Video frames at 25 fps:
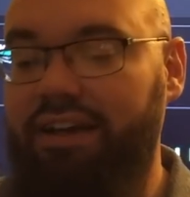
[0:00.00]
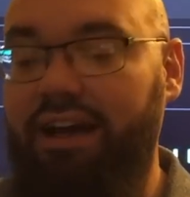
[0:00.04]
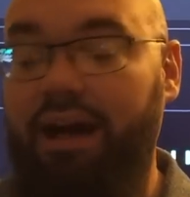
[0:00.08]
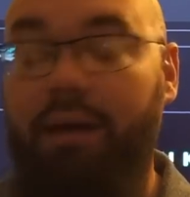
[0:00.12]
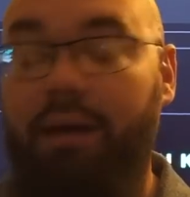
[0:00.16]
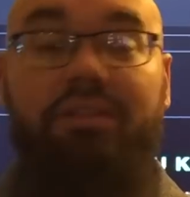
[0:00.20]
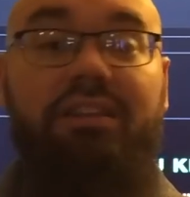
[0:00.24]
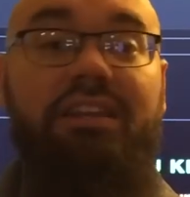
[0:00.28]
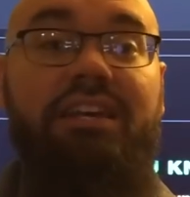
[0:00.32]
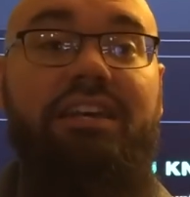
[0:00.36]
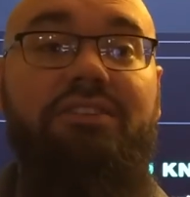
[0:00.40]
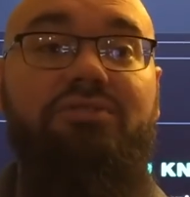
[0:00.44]

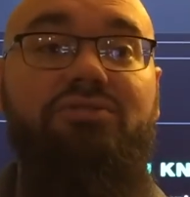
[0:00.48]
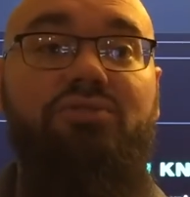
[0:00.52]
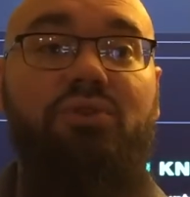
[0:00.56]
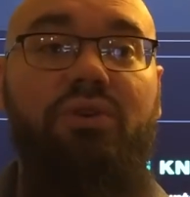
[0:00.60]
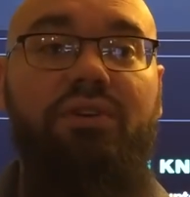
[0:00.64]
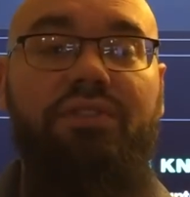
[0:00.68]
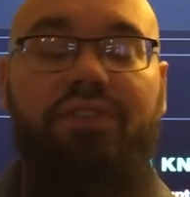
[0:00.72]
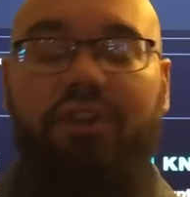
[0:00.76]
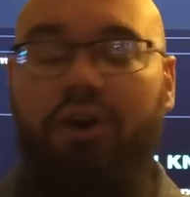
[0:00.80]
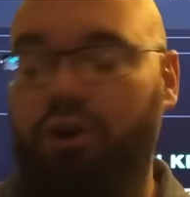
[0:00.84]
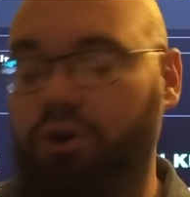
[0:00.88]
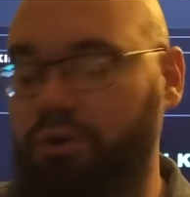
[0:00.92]
I'm going to lean
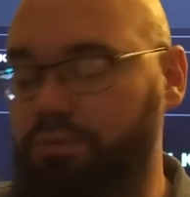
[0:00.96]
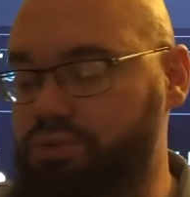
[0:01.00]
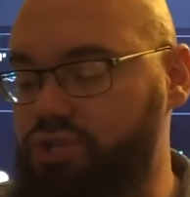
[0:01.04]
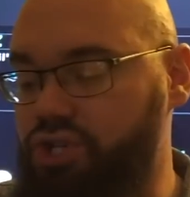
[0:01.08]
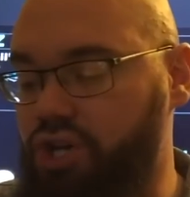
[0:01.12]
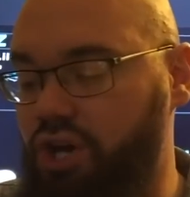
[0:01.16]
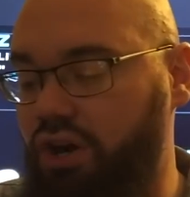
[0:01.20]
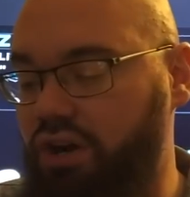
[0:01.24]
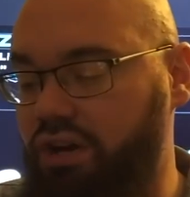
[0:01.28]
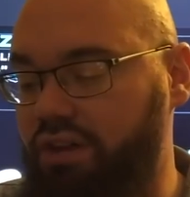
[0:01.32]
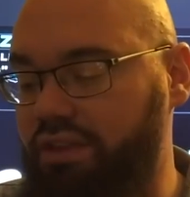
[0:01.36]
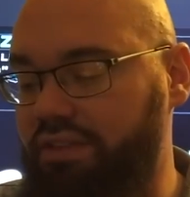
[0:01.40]
toward the home
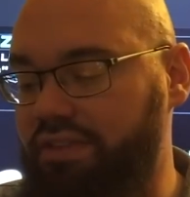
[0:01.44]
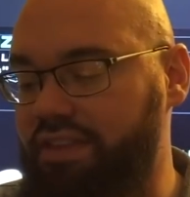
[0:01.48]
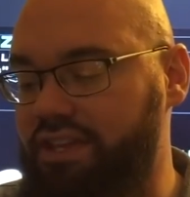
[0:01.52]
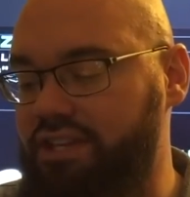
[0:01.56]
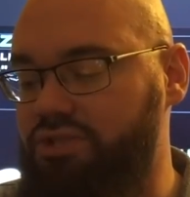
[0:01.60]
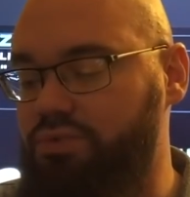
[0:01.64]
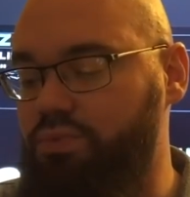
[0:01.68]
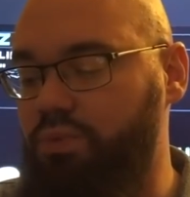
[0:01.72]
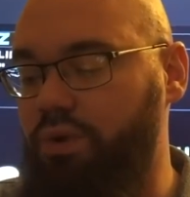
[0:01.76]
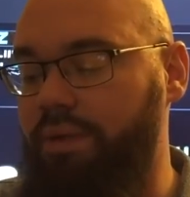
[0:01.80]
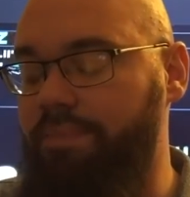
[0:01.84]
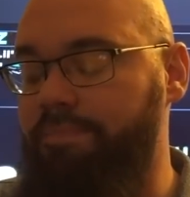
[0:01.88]
chalk in
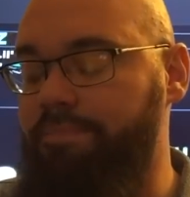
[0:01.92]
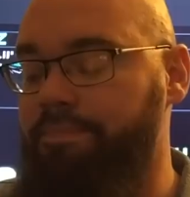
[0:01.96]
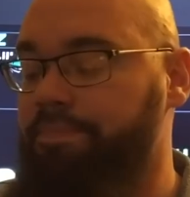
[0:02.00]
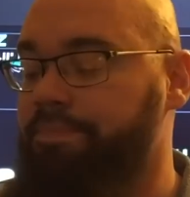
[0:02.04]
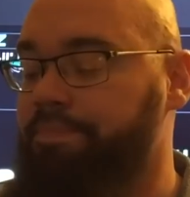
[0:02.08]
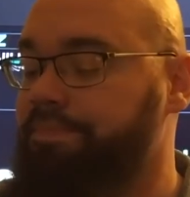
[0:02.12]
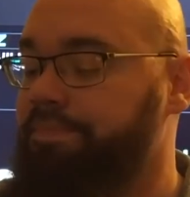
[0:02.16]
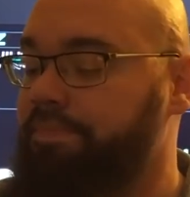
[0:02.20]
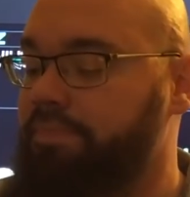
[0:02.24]
this one.